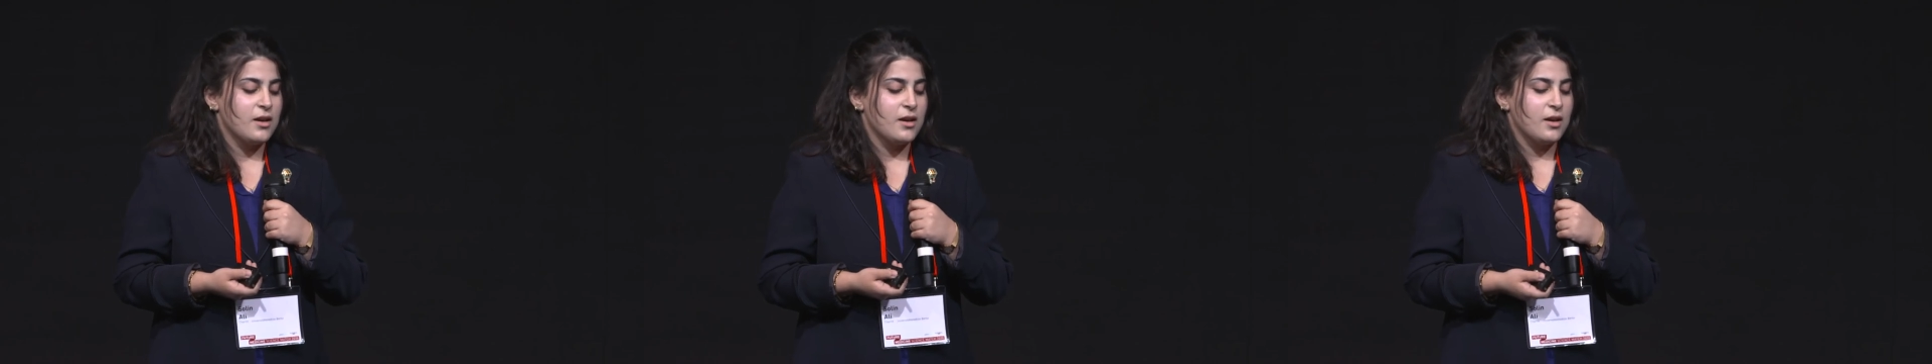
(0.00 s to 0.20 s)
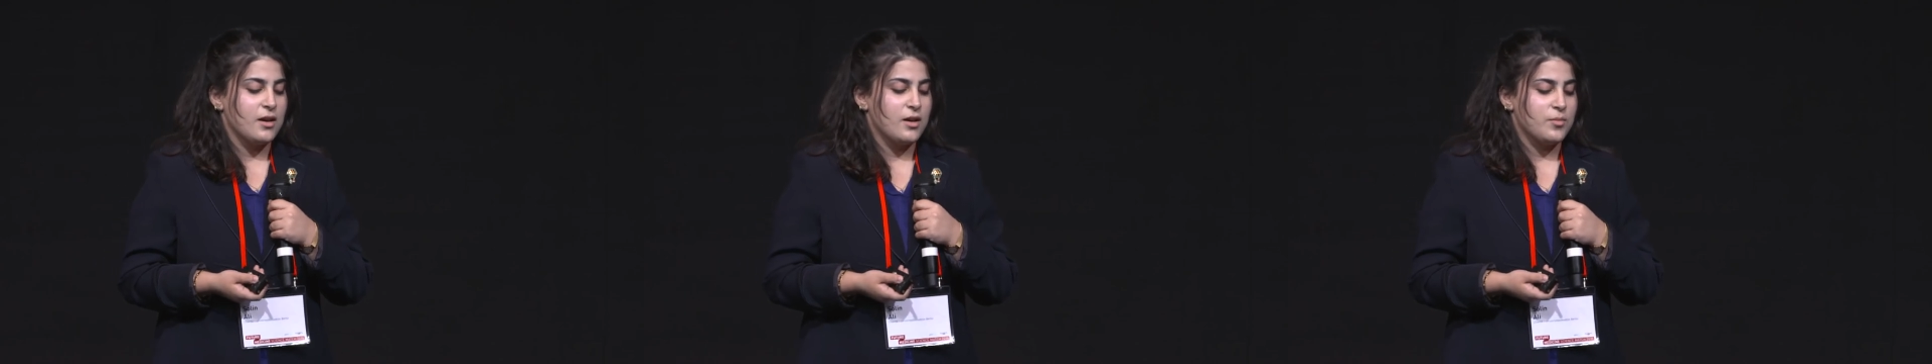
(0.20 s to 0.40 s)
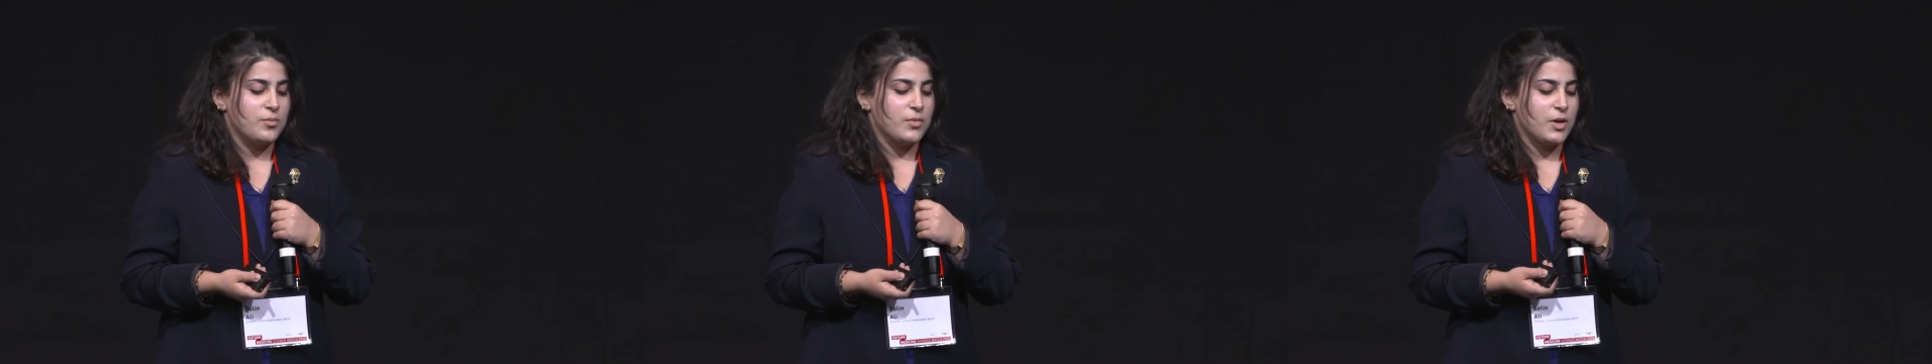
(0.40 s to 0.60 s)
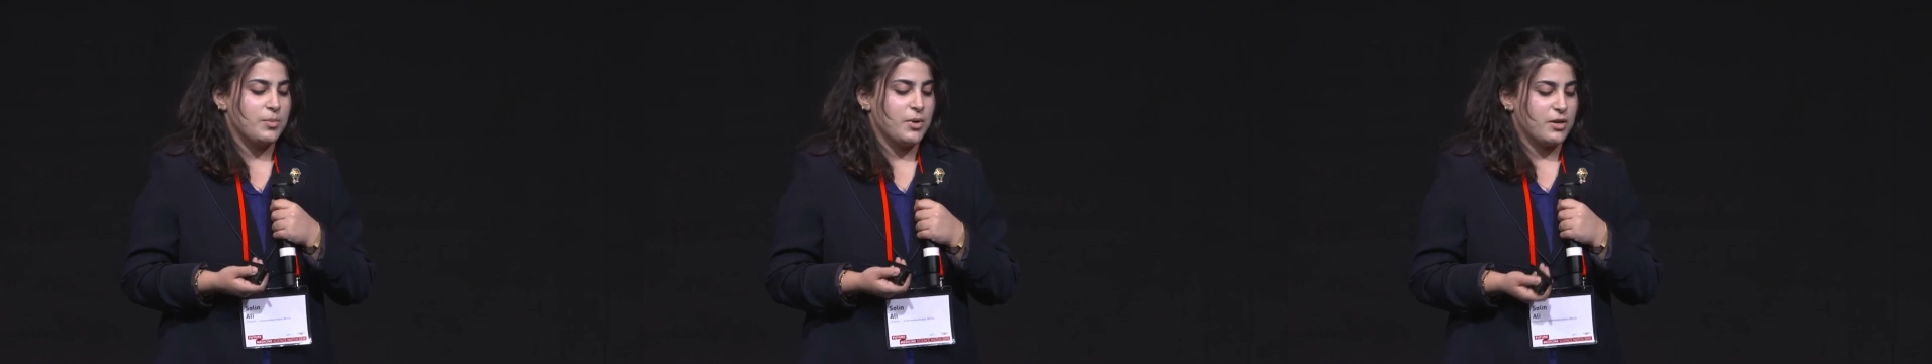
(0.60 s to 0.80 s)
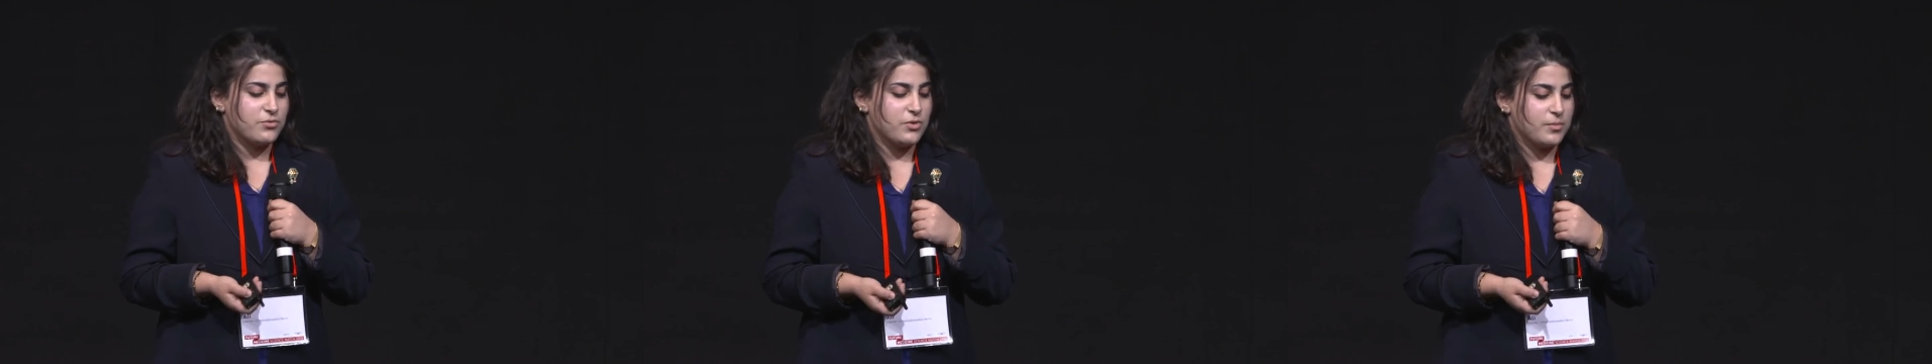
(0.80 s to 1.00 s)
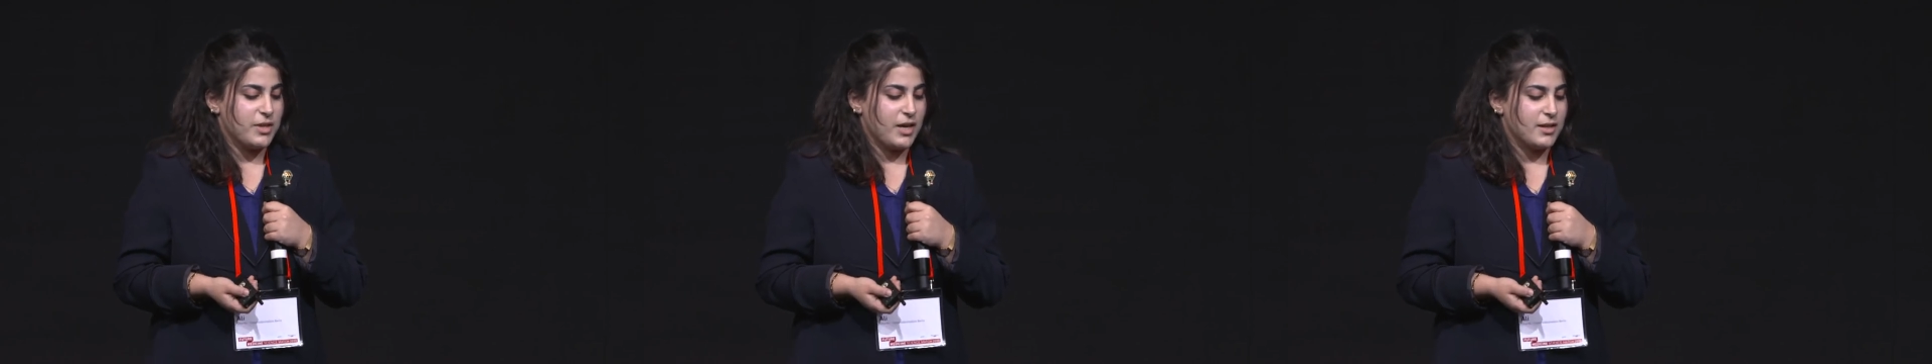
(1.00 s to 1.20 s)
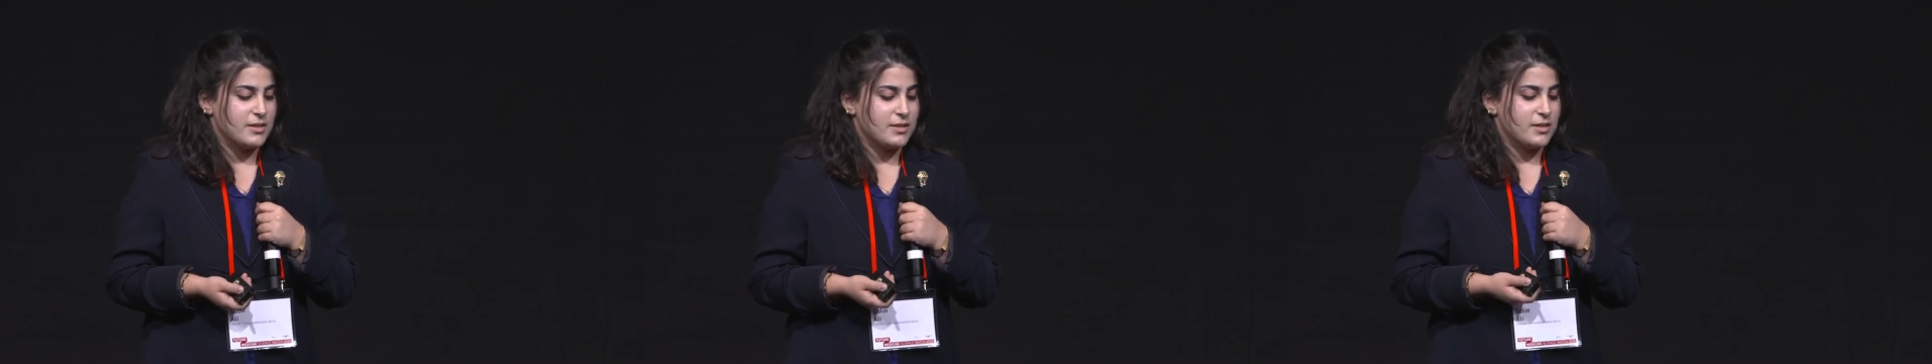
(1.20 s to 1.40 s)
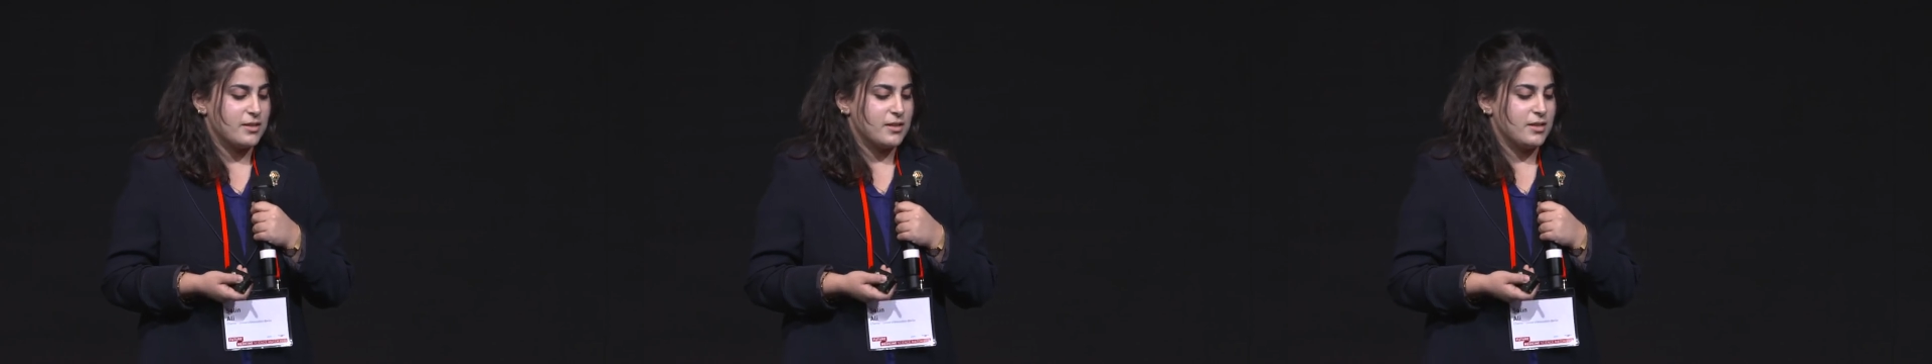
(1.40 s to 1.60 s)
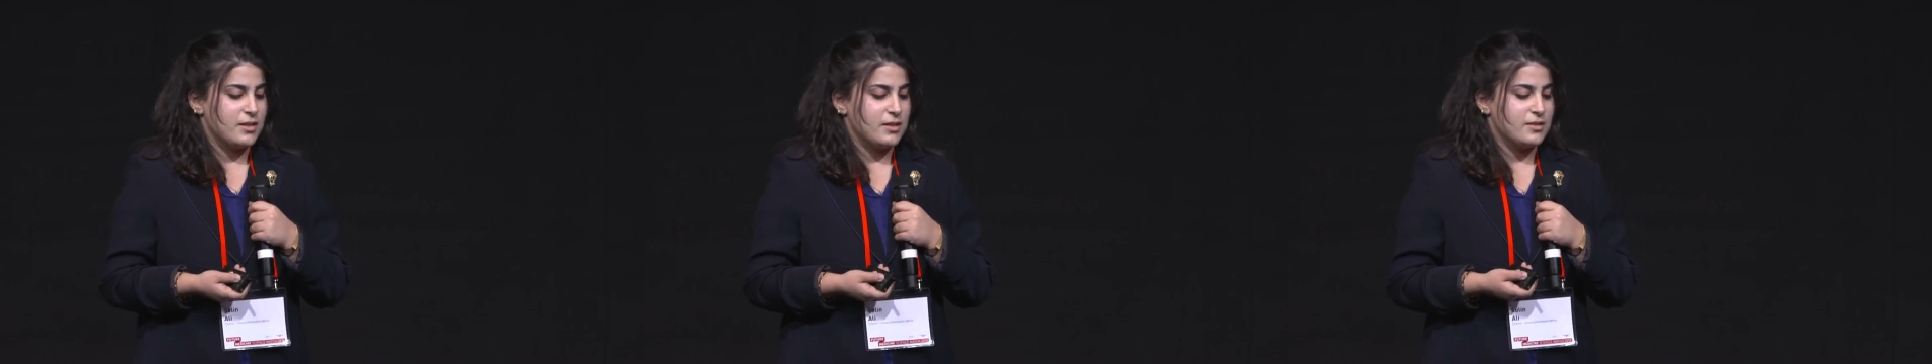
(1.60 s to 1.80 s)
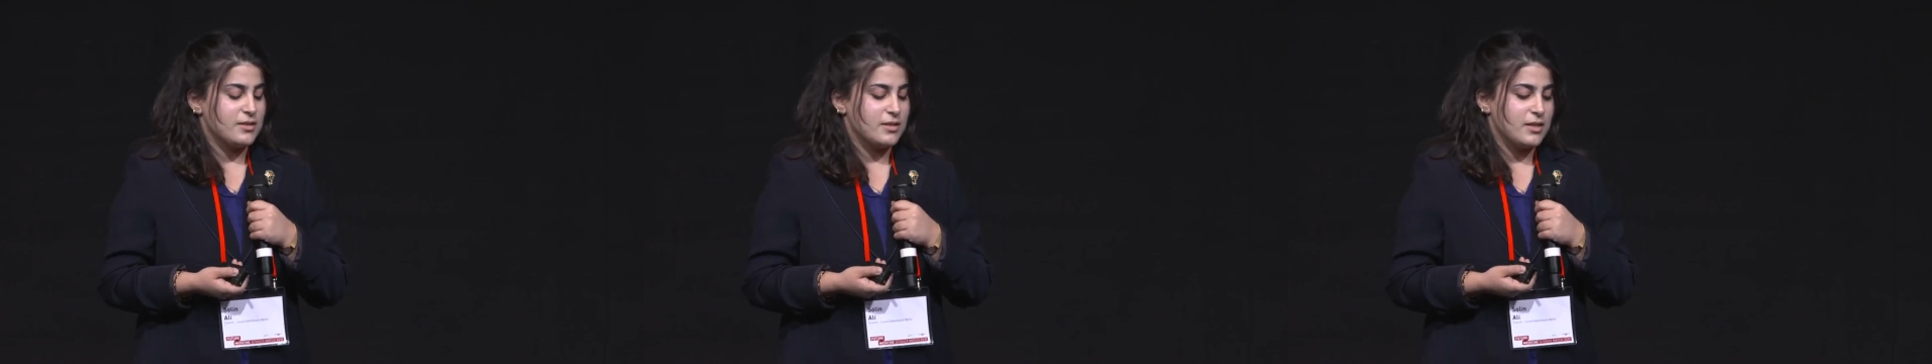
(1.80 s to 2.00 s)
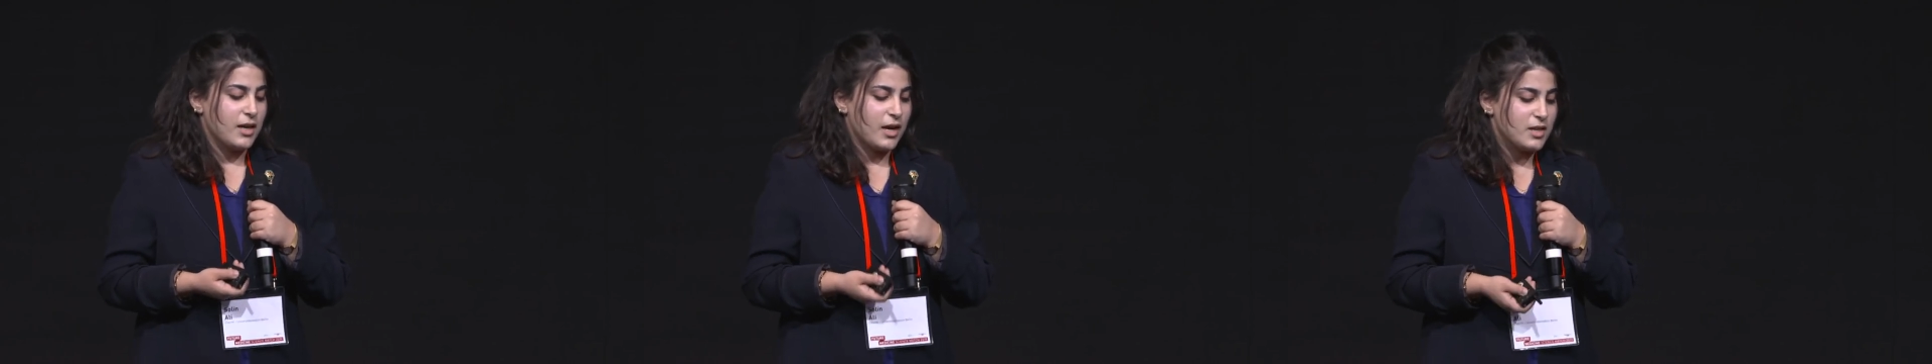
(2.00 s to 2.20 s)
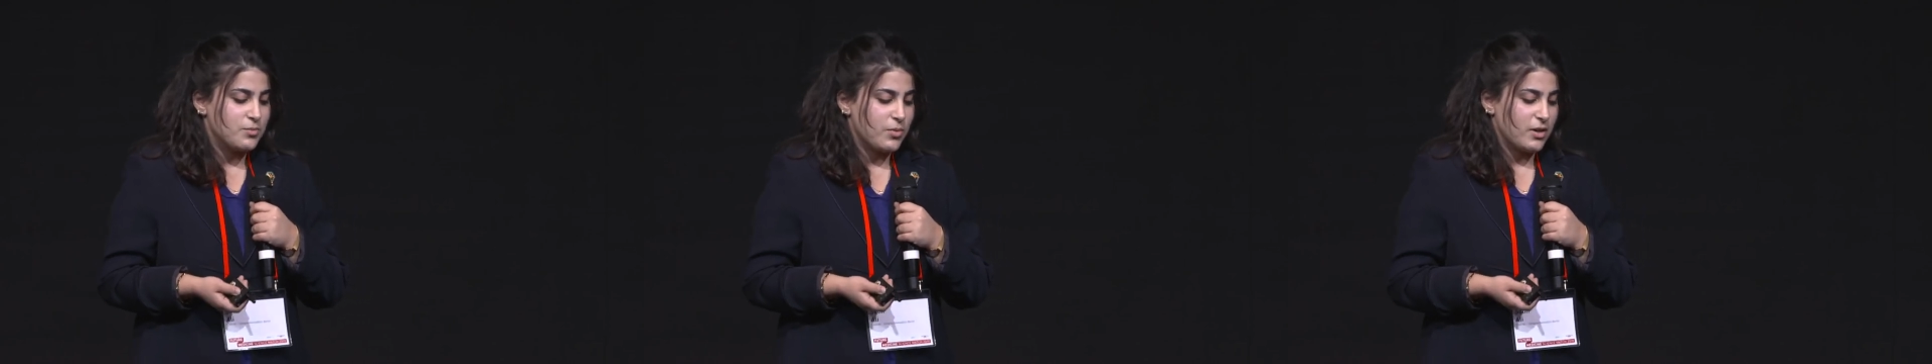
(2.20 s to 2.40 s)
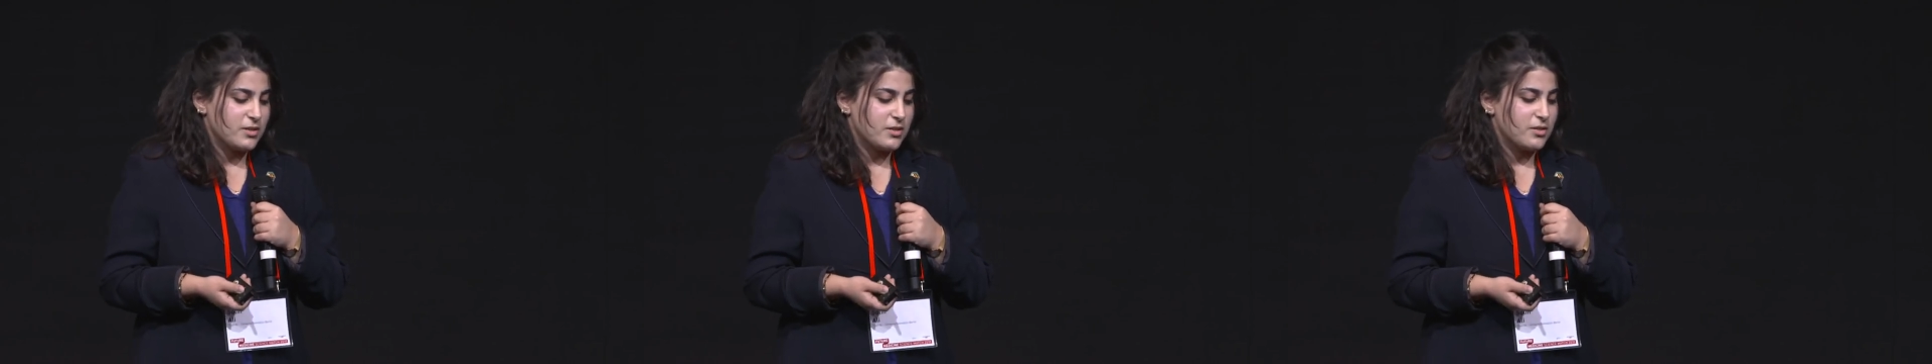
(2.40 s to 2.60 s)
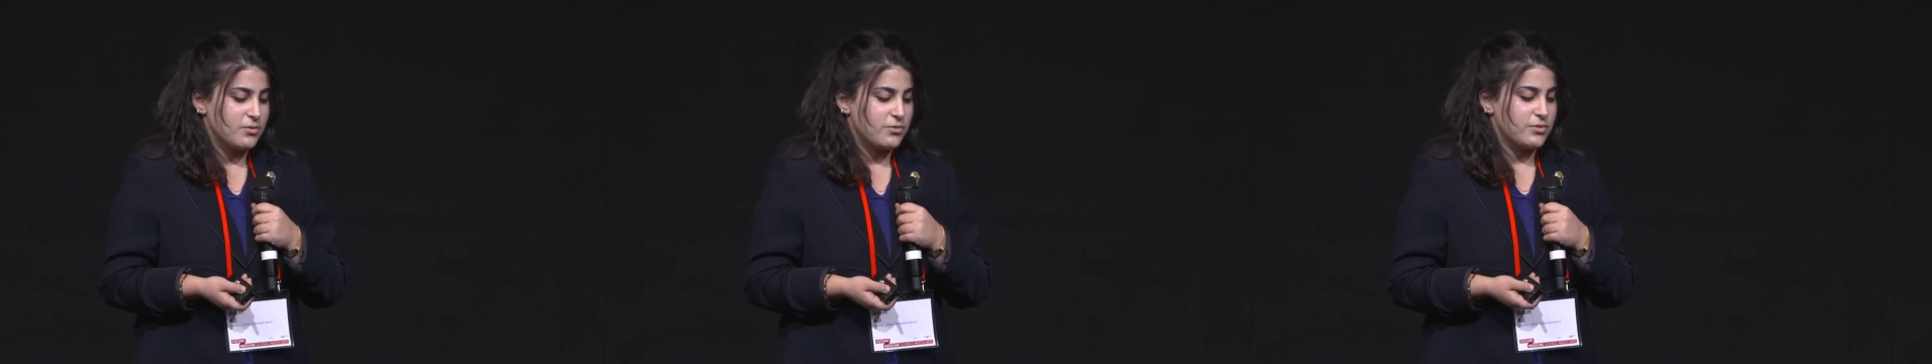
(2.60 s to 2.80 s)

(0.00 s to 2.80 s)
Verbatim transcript: Um, apart from that, the CD8 positive